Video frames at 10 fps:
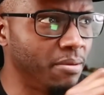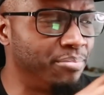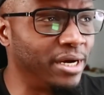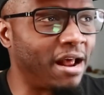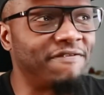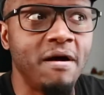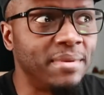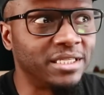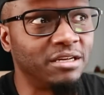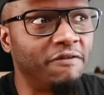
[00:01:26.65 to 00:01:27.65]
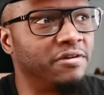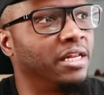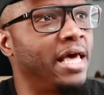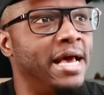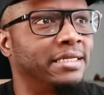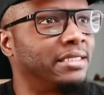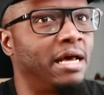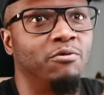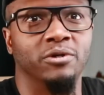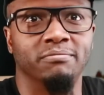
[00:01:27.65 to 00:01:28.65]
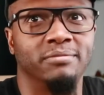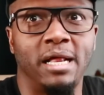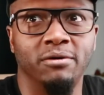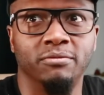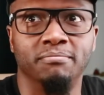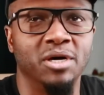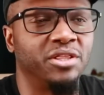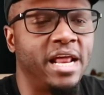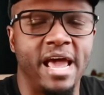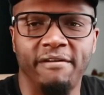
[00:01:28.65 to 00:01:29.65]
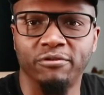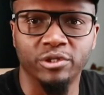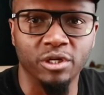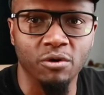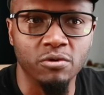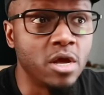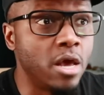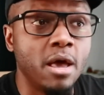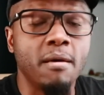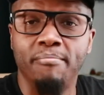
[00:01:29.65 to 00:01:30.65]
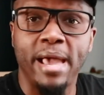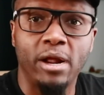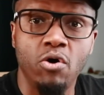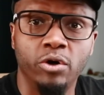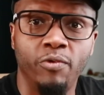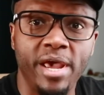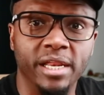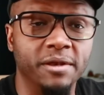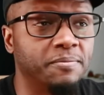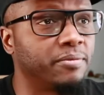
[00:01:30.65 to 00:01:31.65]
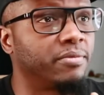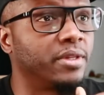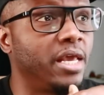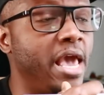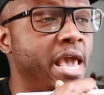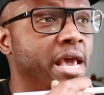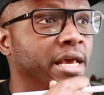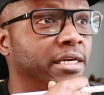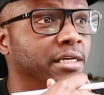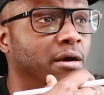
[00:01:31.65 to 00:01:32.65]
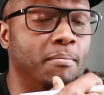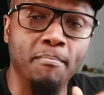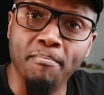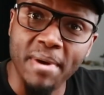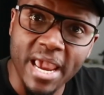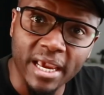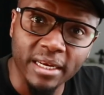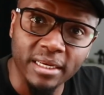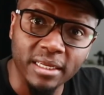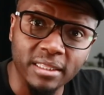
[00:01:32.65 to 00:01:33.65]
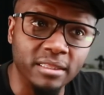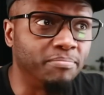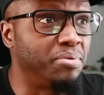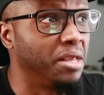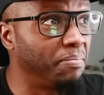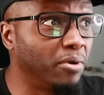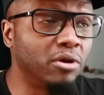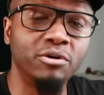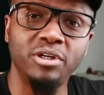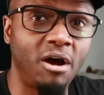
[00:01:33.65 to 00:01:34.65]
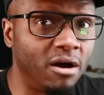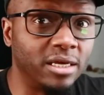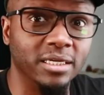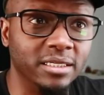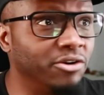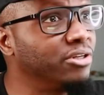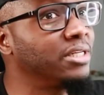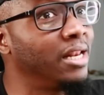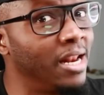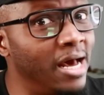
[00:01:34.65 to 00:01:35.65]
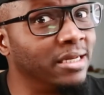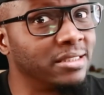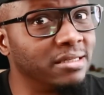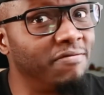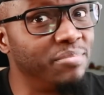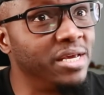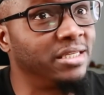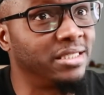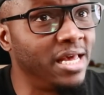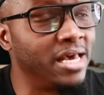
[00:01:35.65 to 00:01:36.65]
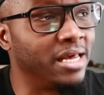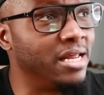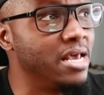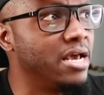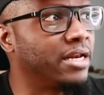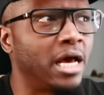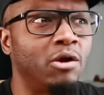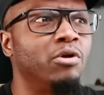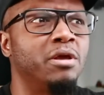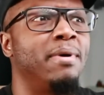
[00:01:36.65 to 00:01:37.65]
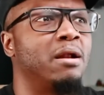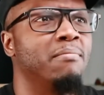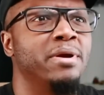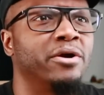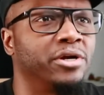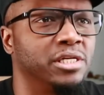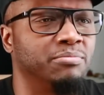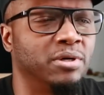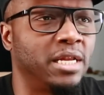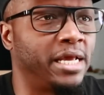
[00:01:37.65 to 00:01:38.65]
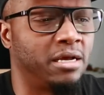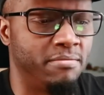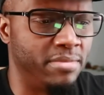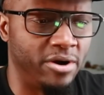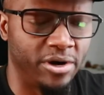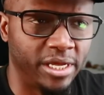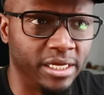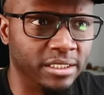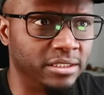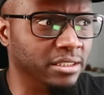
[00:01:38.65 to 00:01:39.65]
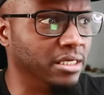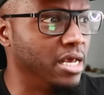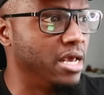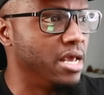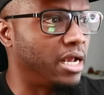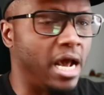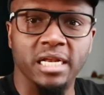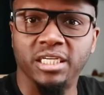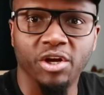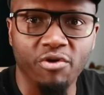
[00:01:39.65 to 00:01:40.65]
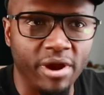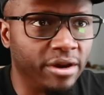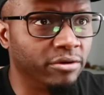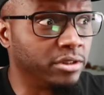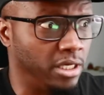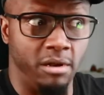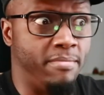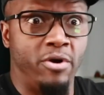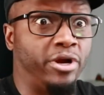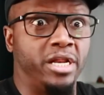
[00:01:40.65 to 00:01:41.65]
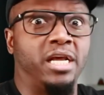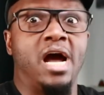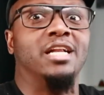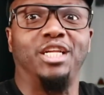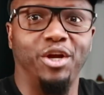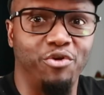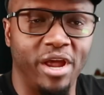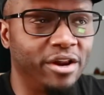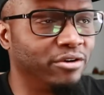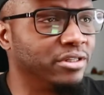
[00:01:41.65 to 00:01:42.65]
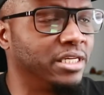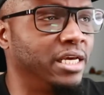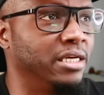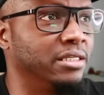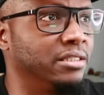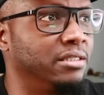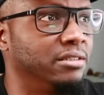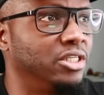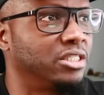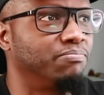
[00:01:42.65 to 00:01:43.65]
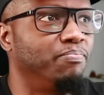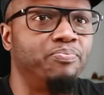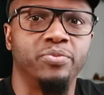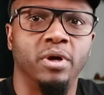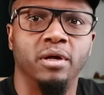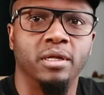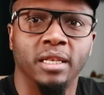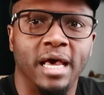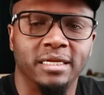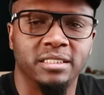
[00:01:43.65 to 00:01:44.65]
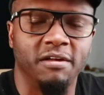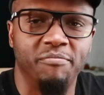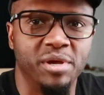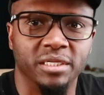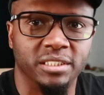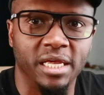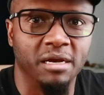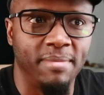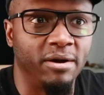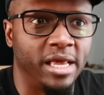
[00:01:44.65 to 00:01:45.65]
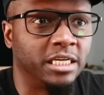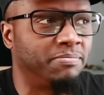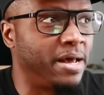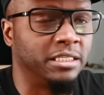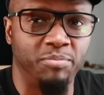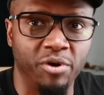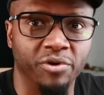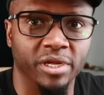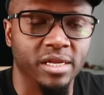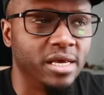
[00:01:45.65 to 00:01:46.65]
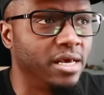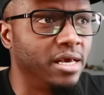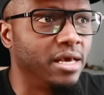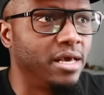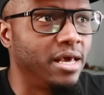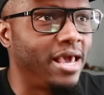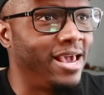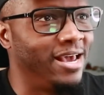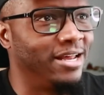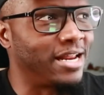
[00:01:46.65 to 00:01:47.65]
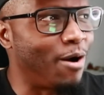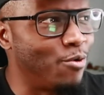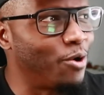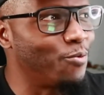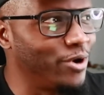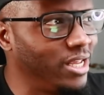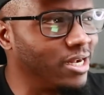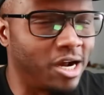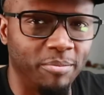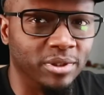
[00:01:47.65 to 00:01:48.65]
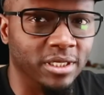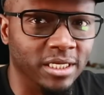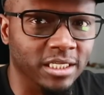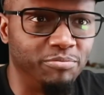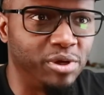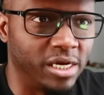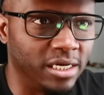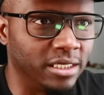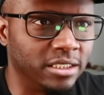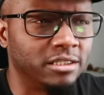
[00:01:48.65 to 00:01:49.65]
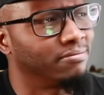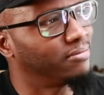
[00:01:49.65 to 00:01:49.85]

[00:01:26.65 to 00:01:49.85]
But I found myself in the last, I don't know, month and a half or so, back on Reddit. And man, people are talking. There is a lot of stuff being said, not only about Americans, but like Americans and content creators and American content creators, and just a lot of stuff being said about expats, period. And I want to read a couple of these because